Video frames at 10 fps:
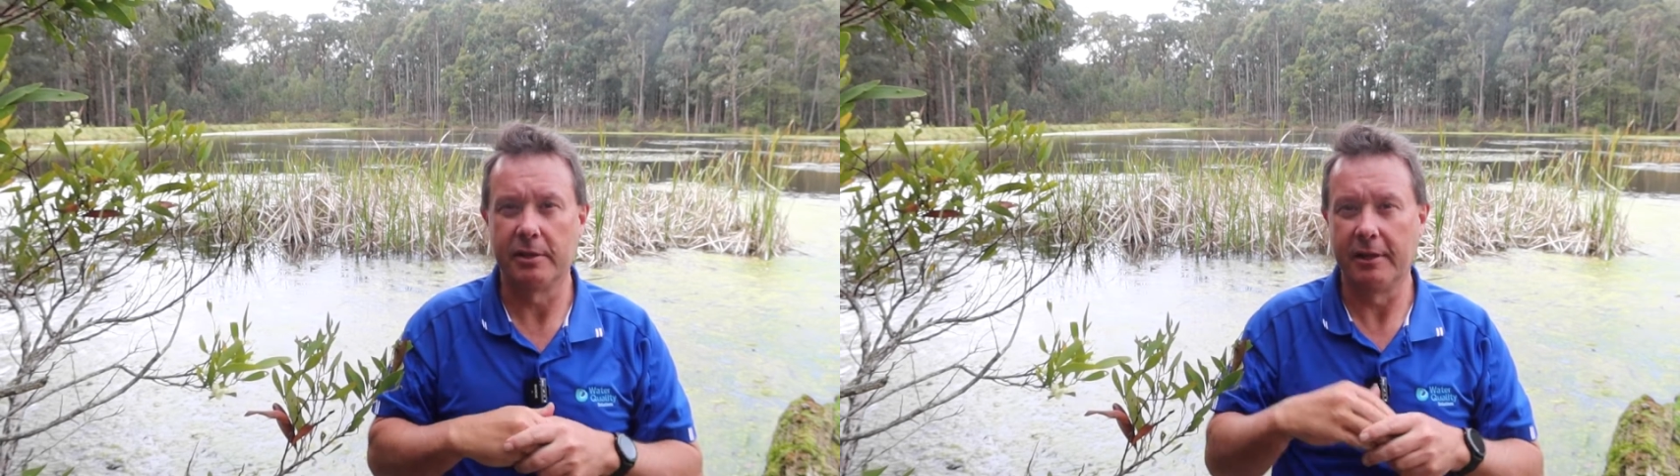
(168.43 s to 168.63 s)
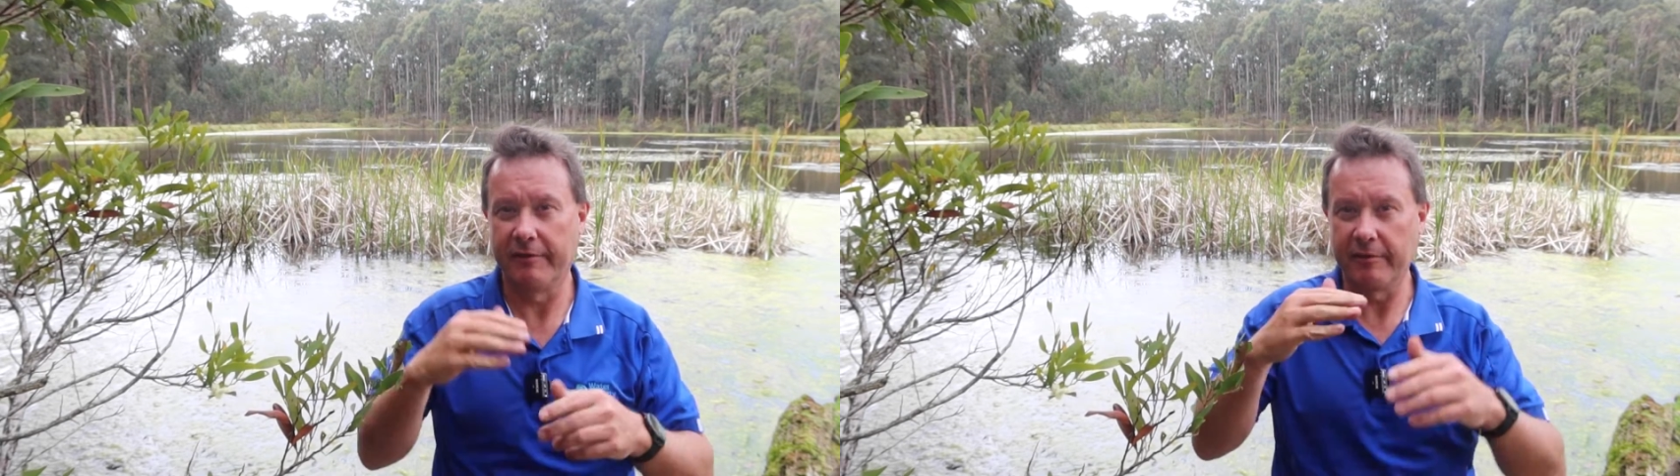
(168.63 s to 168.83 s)

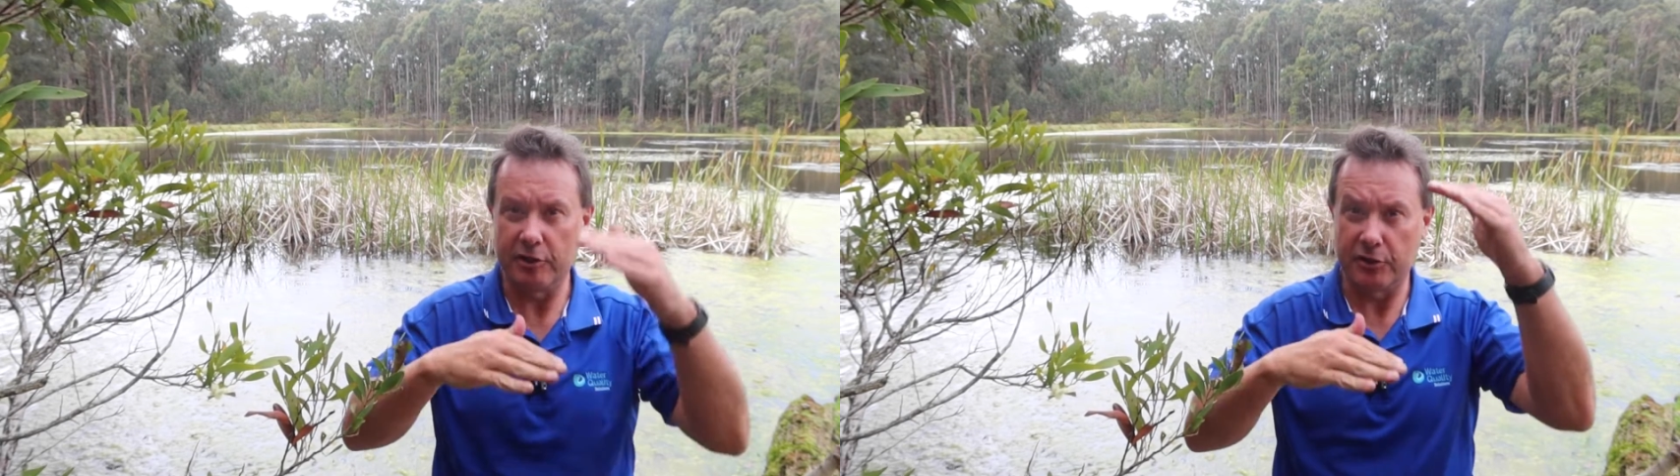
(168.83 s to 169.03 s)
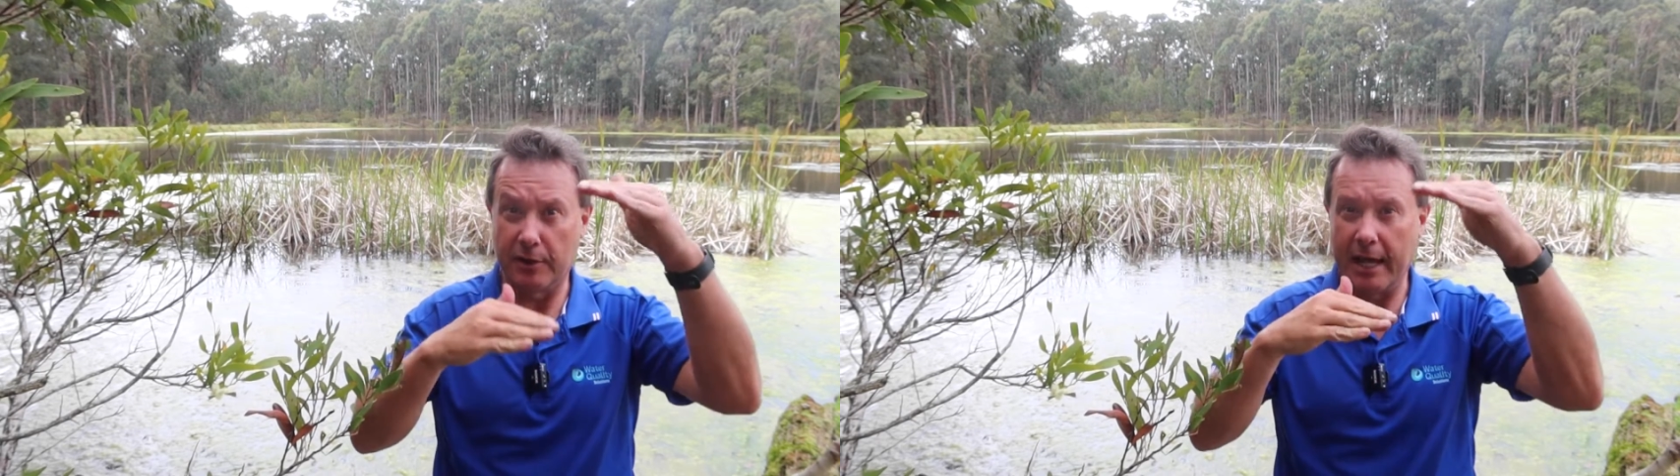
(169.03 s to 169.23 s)
You know, if the
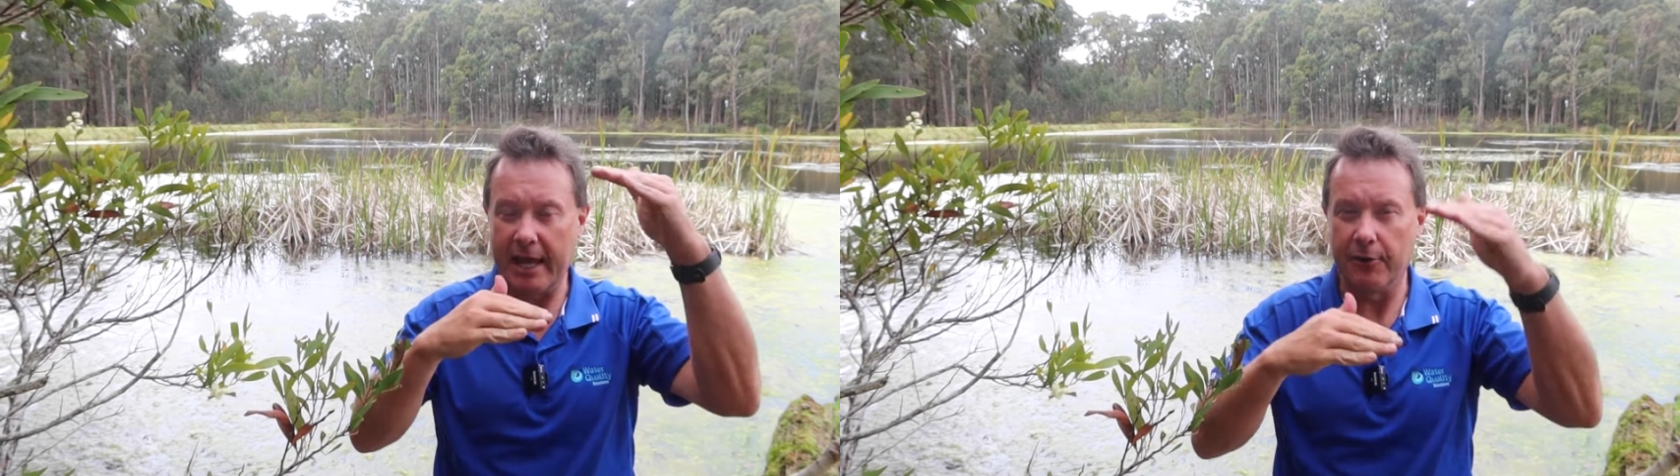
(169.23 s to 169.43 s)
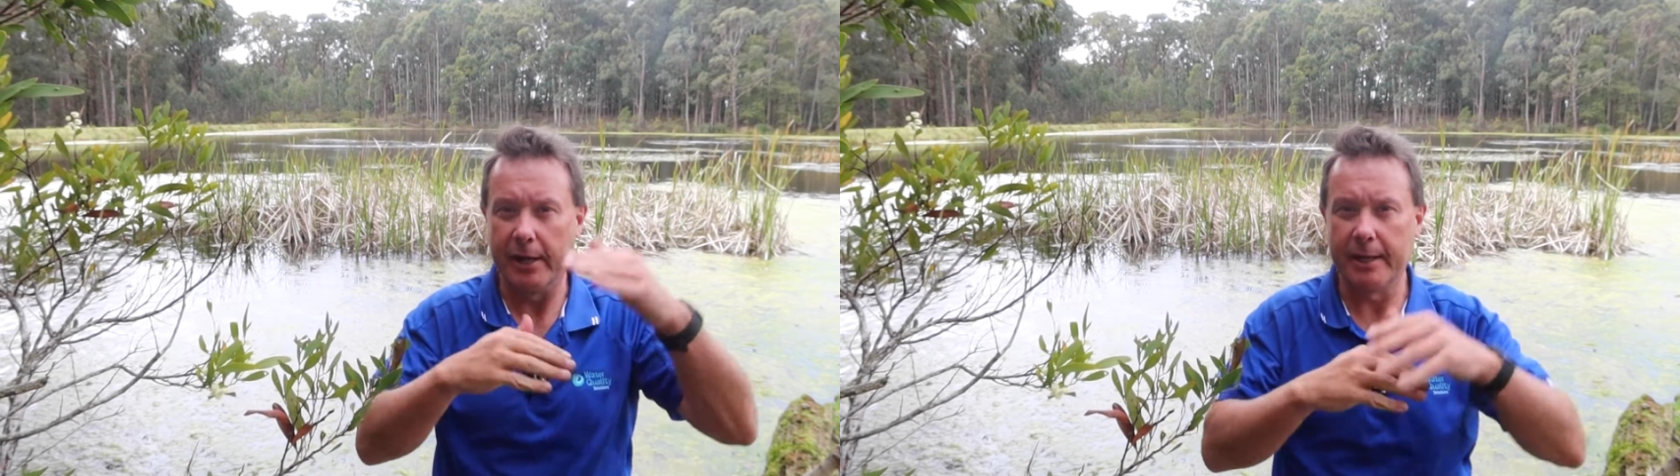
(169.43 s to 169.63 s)
fish have got to
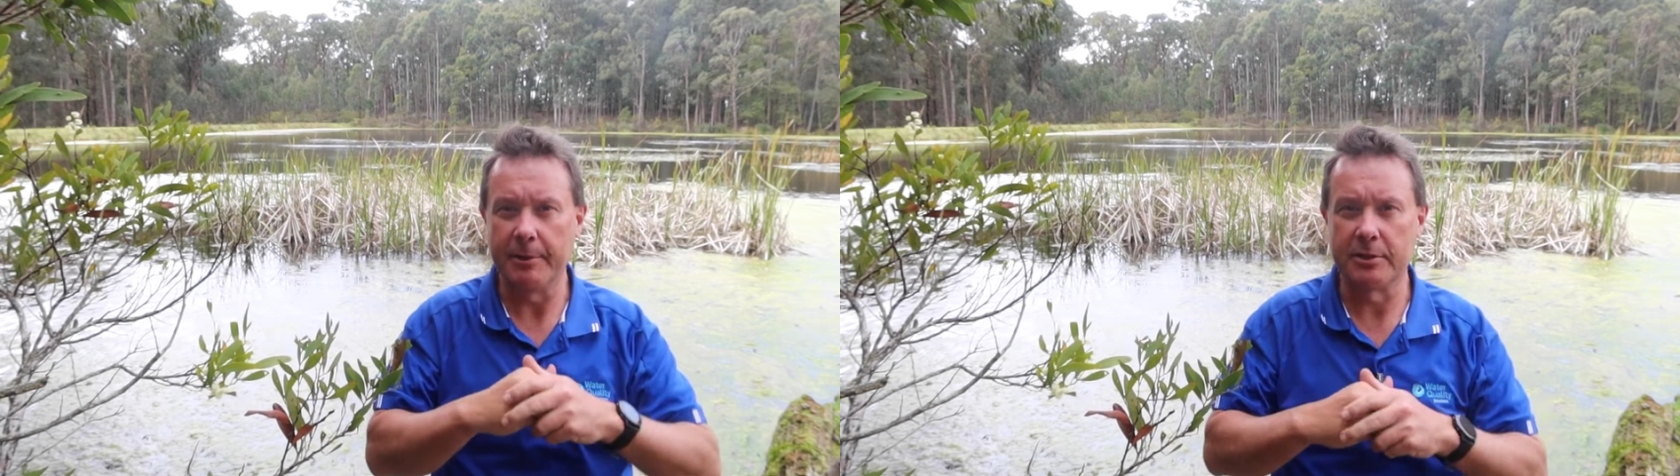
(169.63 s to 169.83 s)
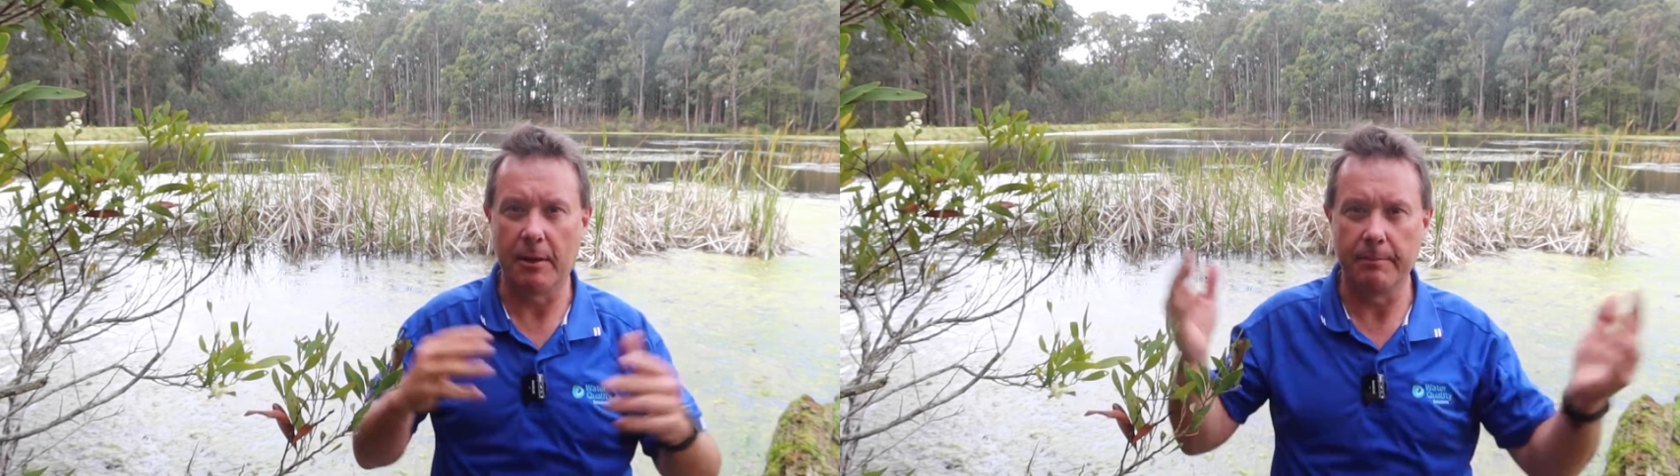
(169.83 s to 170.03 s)
hang around up
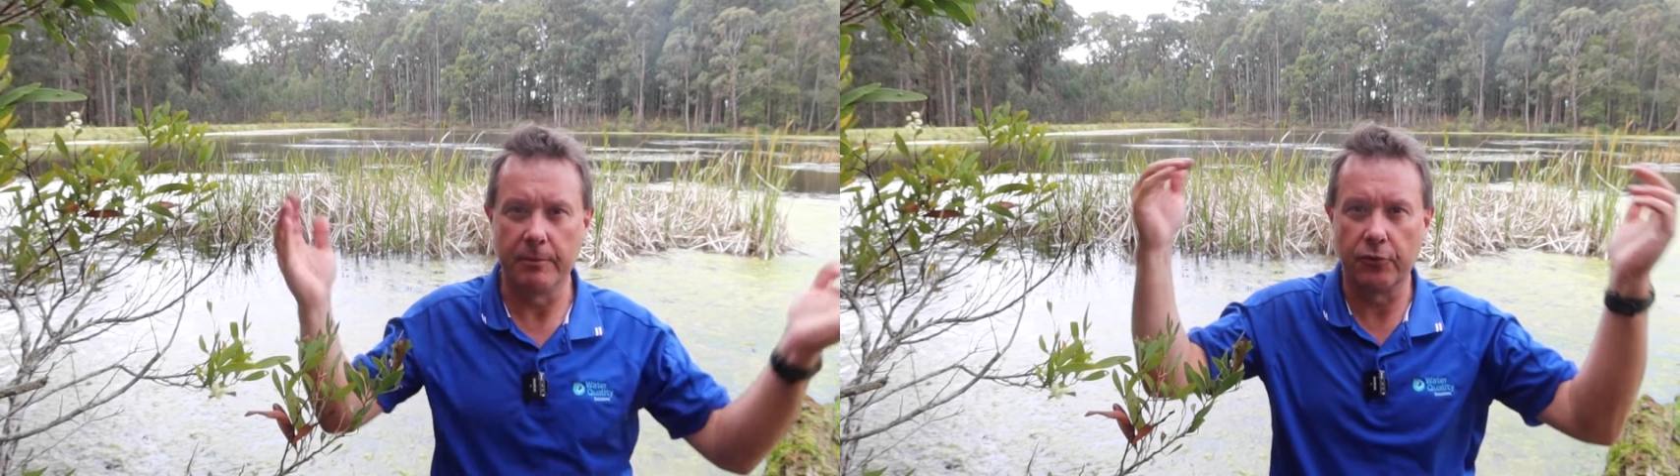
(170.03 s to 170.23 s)
the top,